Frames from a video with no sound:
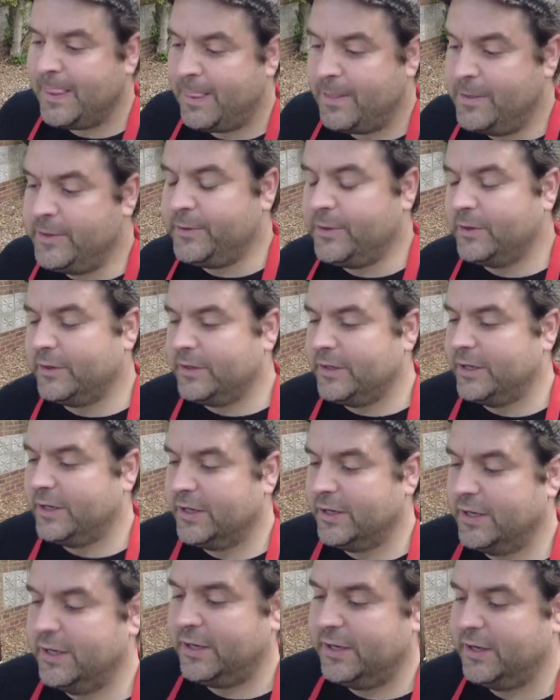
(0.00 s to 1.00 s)
You got
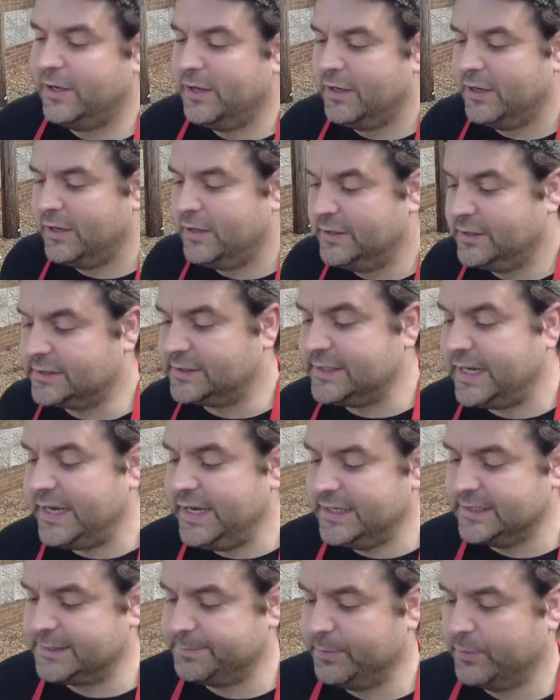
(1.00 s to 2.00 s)
the
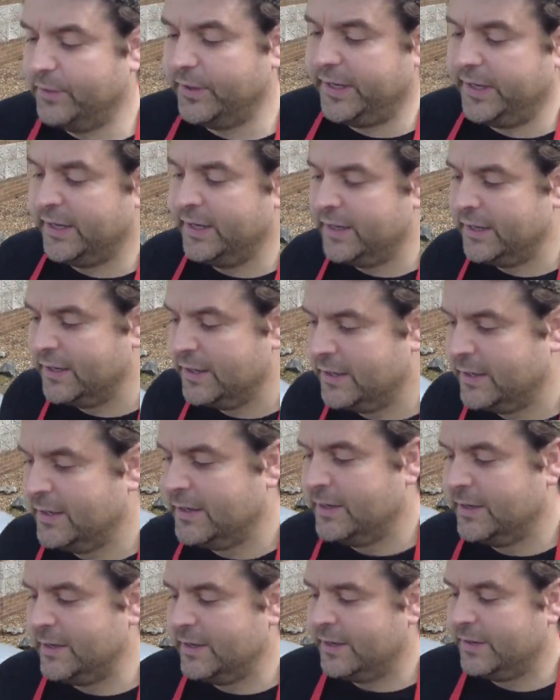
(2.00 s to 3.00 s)
Sayers boy,
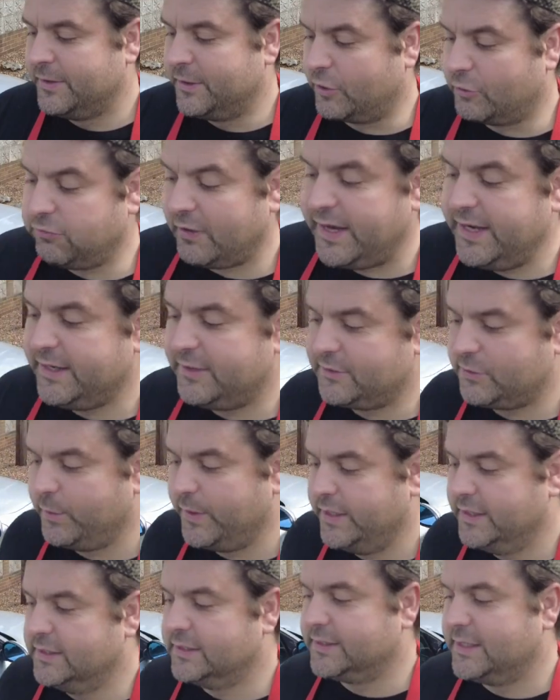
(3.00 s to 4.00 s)
the Craig
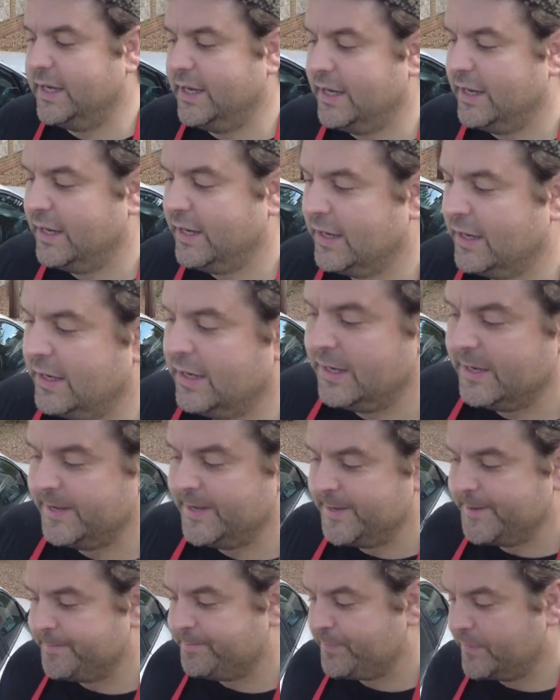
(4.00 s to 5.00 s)
twins.
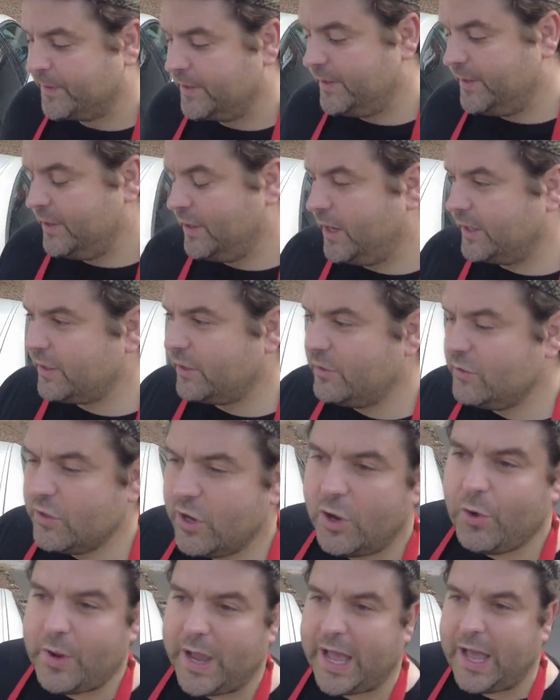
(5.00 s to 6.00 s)
You know, I don't
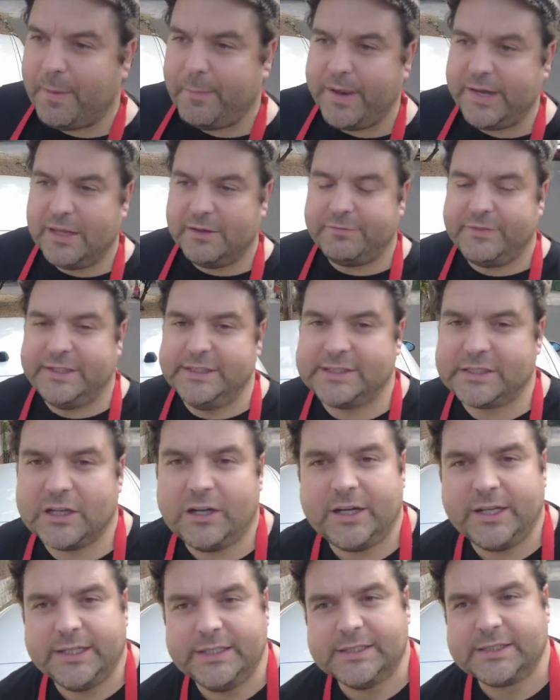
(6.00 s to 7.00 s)
know how many of these
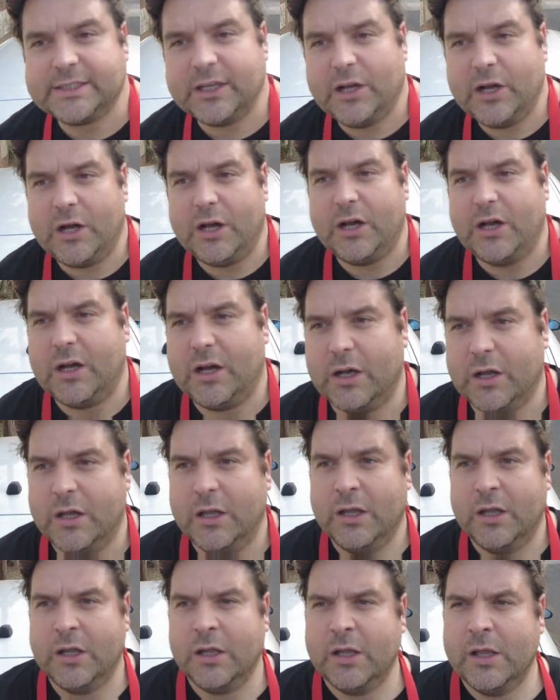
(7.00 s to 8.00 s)
guys are
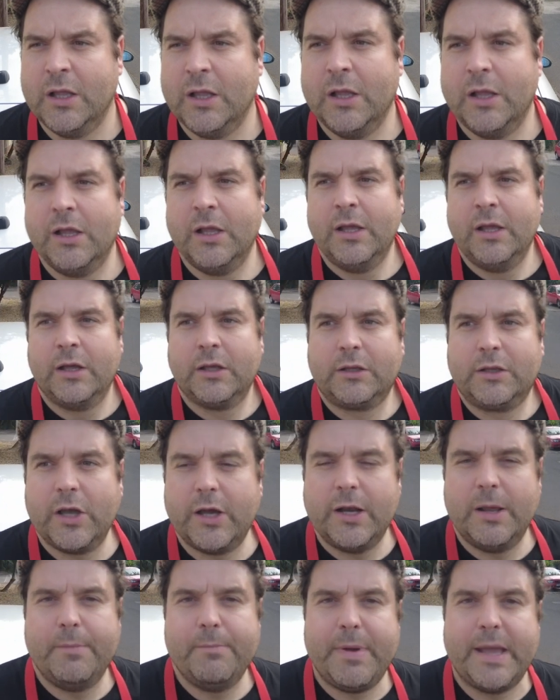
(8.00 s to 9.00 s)

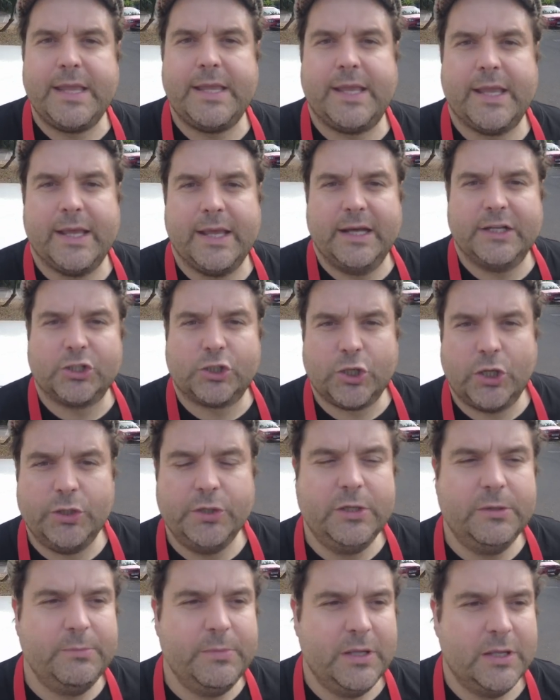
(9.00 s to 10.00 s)
gonna make it at
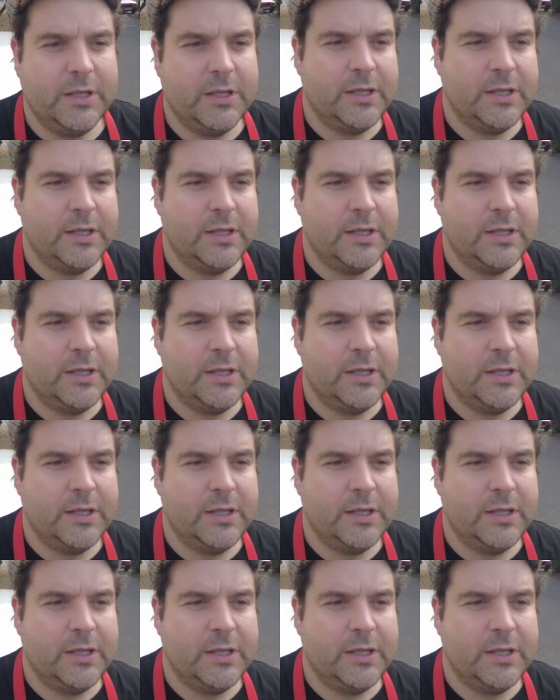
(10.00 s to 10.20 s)
Tottenham,